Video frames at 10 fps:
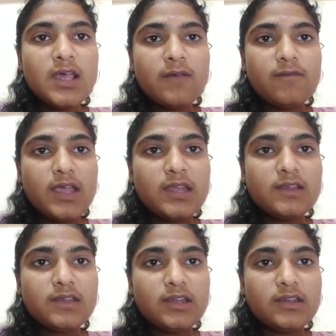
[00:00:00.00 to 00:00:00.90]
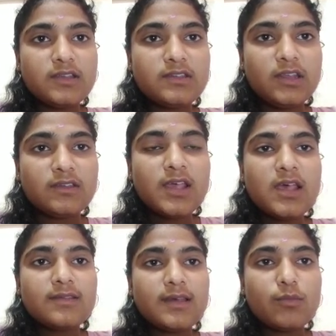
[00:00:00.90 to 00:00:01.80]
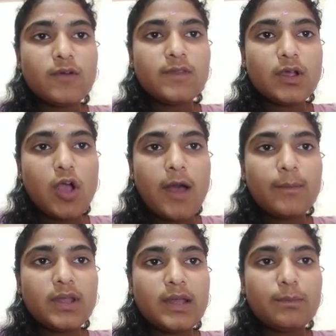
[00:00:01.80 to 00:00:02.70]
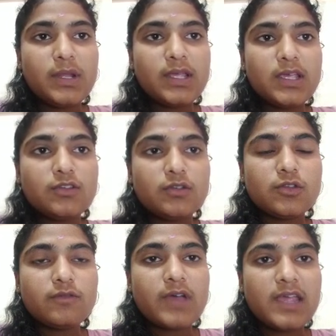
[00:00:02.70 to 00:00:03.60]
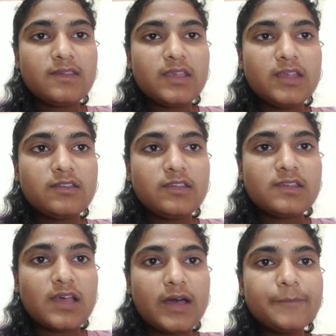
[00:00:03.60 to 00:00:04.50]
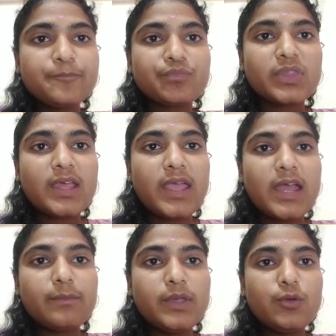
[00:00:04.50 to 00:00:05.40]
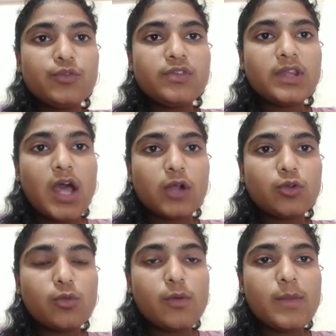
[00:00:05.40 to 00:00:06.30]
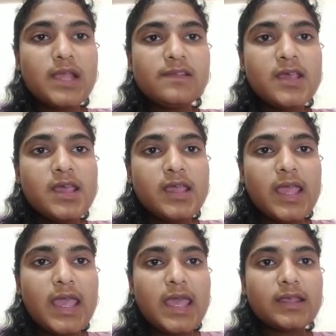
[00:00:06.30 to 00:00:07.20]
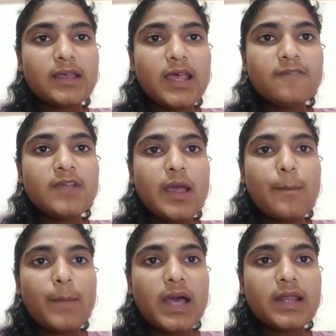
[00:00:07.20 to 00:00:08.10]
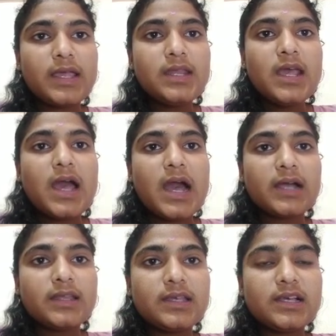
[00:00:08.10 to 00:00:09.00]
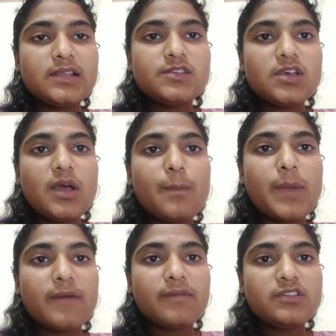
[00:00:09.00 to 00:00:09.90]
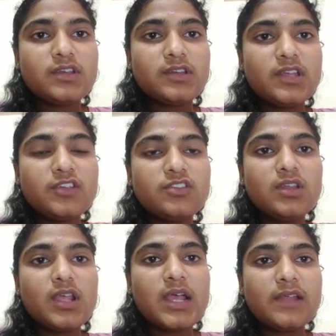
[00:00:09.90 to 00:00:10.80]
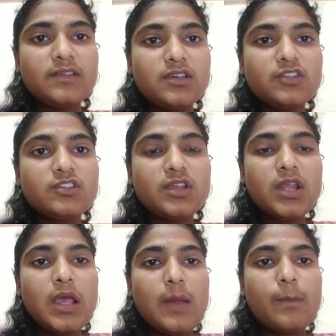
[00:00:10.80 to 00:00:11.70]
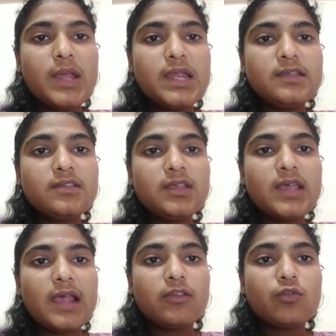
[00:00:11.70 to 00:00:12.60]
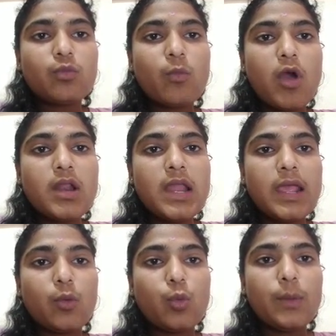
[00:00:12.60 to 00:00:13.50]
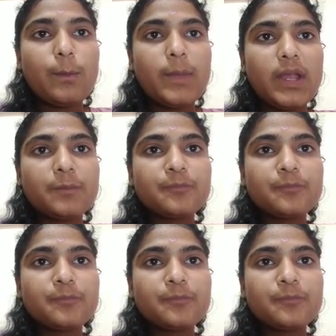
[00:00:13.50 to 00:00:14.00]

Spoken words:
various industries. Some of the common applications of IC engines are they can be used in automobiles, aircraft, marine, agriculture, power generation, construction, military and small equipment.